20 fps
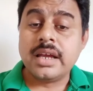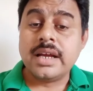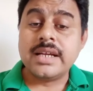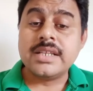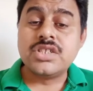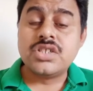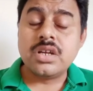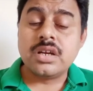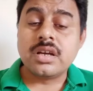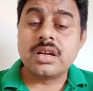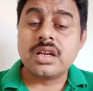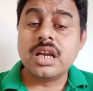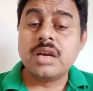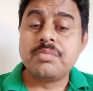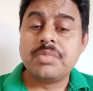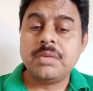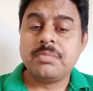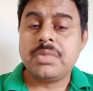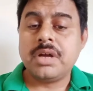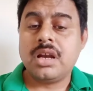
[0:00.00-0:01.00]
General
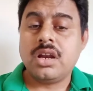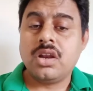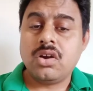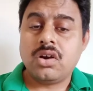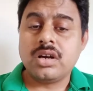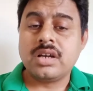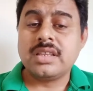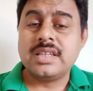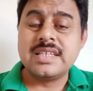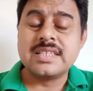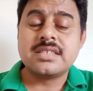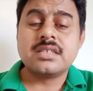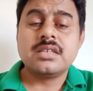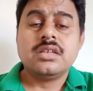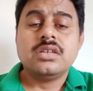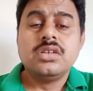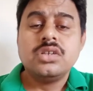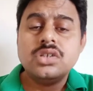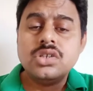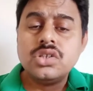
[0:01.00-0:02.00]
people, not the
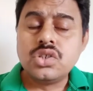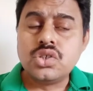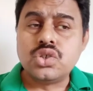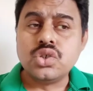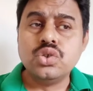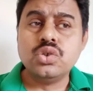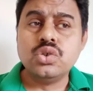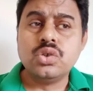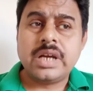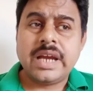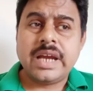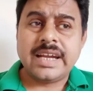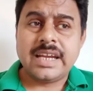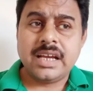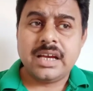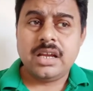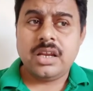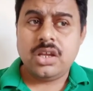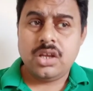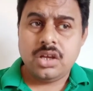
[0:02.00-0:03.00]
two
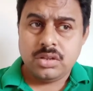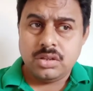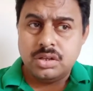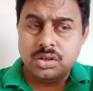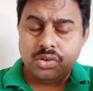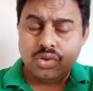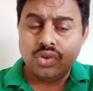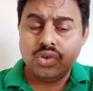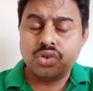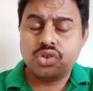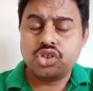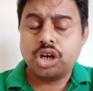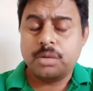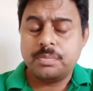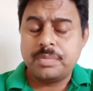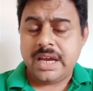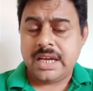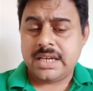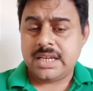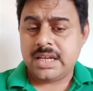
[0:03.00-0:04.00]
top
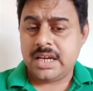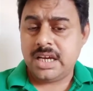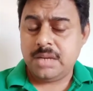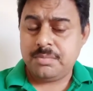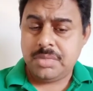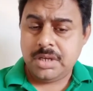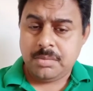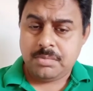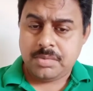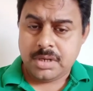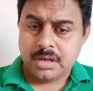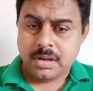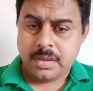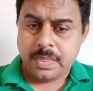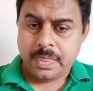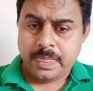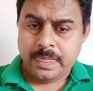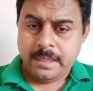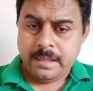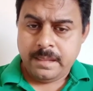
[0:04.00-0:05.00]
category people.
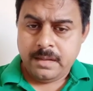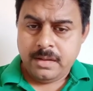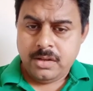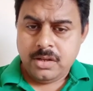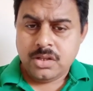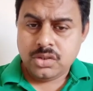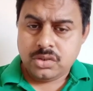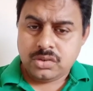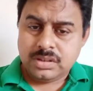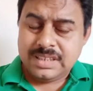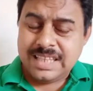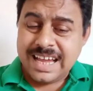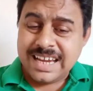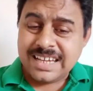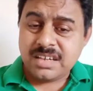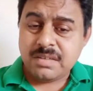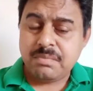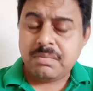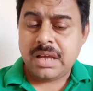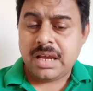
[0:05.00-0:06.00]
So
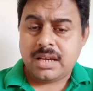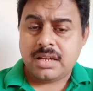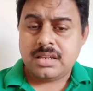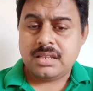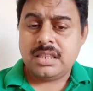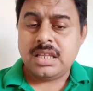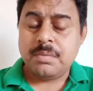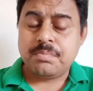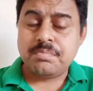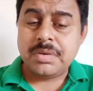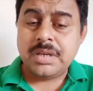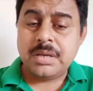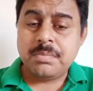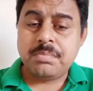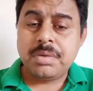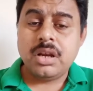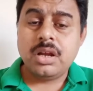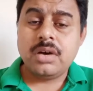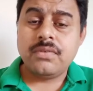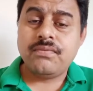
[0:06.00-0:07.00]
that made the
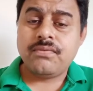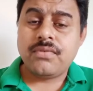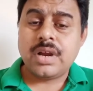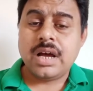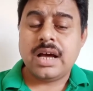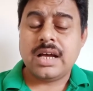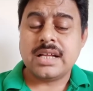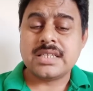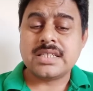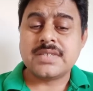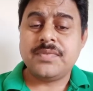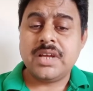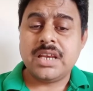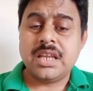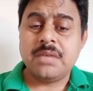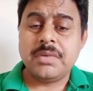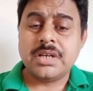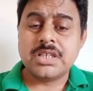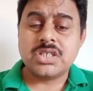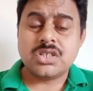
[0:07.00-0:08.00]
people of France
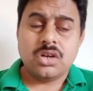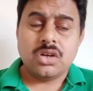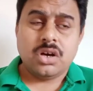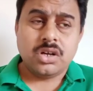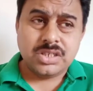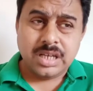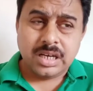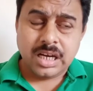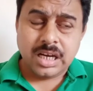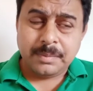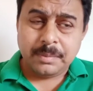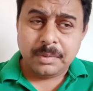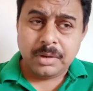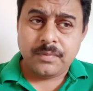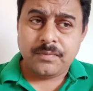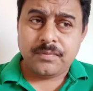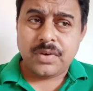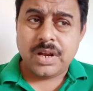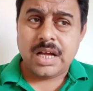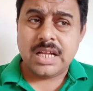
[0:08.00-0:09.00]
general people
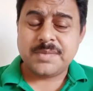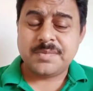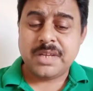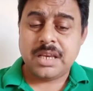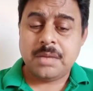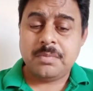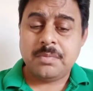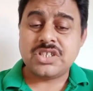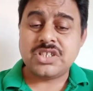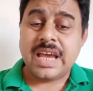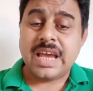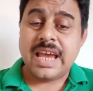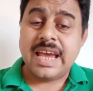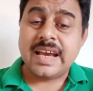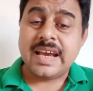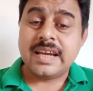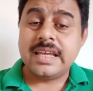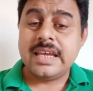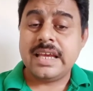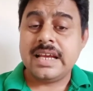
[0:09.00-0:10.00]
of France very much
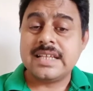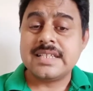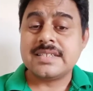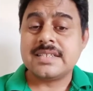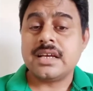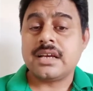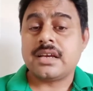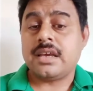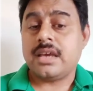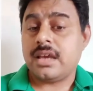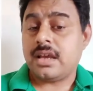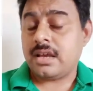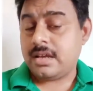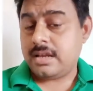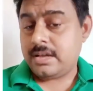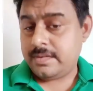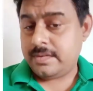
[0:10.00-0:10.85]
angry against the king.